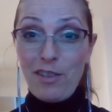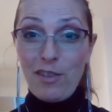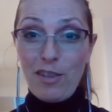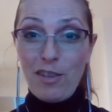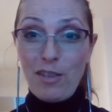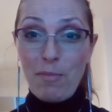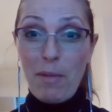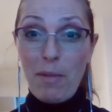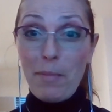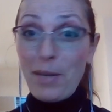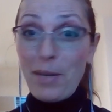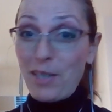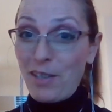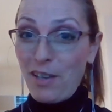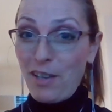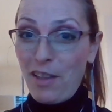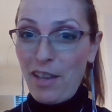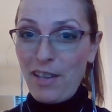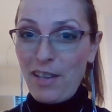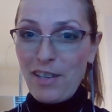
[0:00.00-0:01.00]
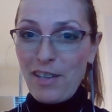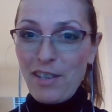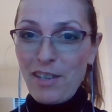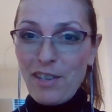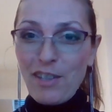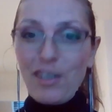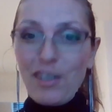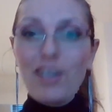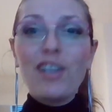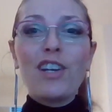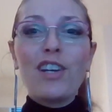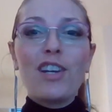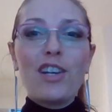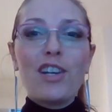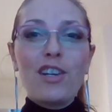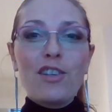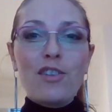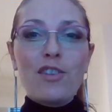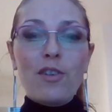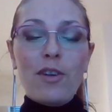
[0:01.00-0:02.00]
So it's my master thesis.
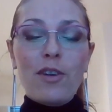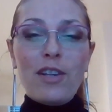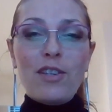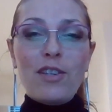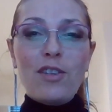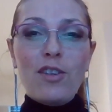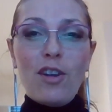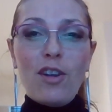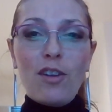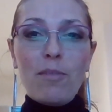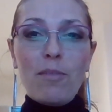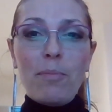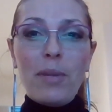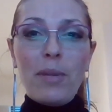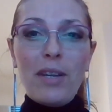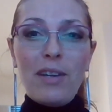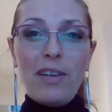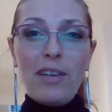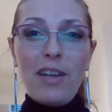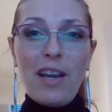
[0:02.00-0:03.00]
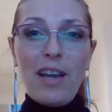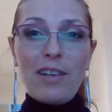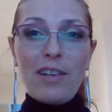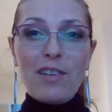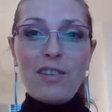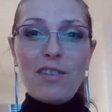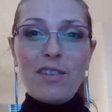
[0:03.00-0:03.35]
So it's not been yet,